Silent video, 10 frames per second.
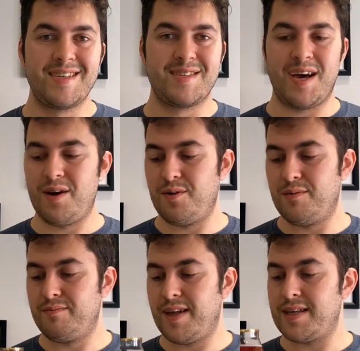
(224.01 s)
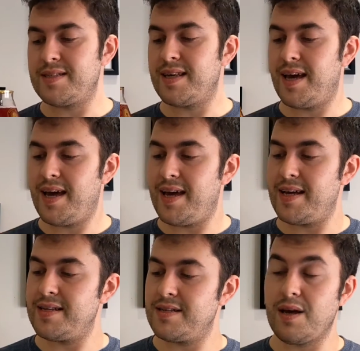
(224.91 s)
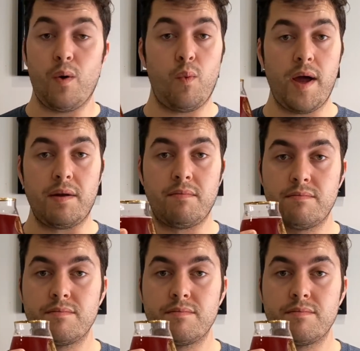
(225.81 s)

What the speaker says: So this is a win.